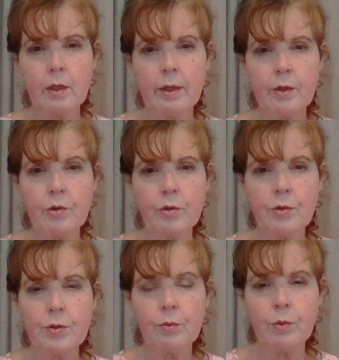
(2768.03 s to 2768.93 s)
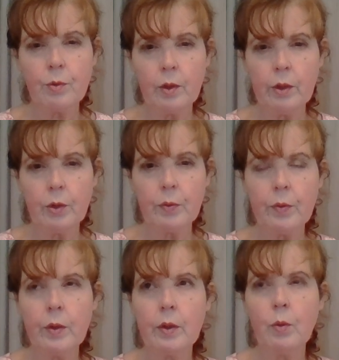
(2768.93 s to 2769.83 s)
lanterns with a little
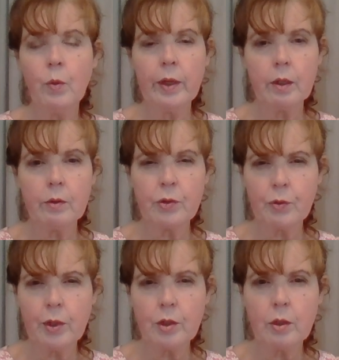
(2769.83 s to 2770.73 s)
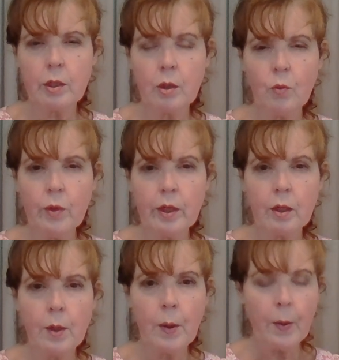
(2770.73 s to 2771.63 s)
uh, wick, strange looking wick.